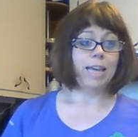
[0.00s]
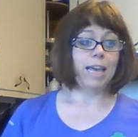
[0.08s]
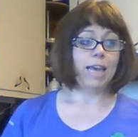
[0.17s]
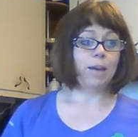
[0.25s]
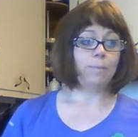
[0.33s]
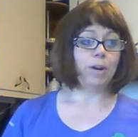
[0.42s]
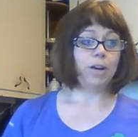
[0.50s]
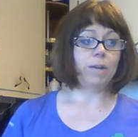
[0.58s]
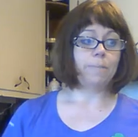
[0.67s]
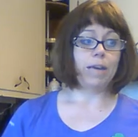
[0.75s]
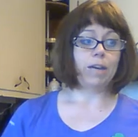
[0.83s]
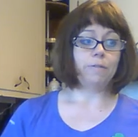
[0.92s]
and we're going to
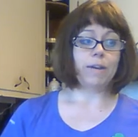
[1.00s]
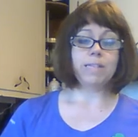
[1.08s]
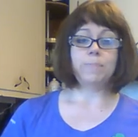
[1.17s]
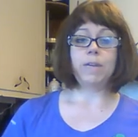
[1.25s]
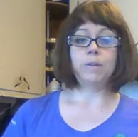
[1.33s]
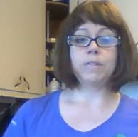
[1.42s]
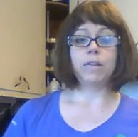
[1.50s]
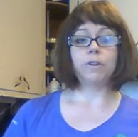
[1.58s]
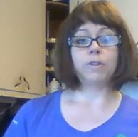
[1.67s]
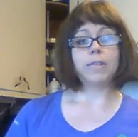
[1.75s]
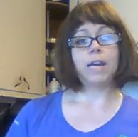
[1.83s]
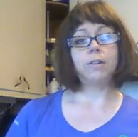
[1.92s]
make a recipe using
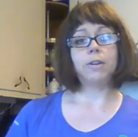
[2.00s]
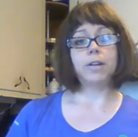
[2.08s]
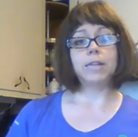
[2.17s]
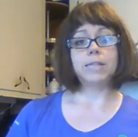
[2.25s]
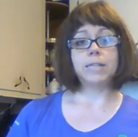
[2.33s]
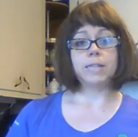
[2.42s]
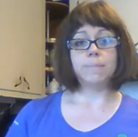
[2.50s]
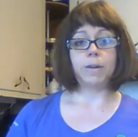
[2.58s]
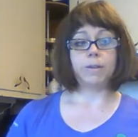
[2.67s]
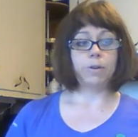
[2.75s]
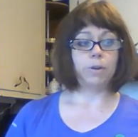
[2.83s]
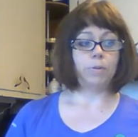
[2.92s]
Girl Scout cookies and some
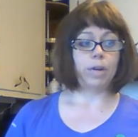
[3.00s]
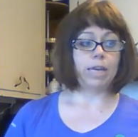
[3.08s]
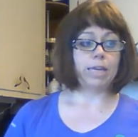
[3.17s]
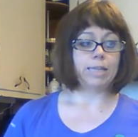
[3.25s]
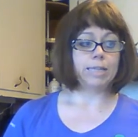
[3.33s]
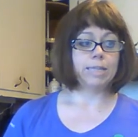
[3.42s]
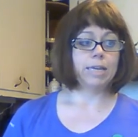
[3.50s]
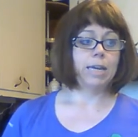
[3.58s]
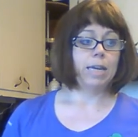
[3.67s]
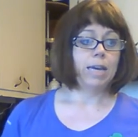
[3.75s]
other ingredients.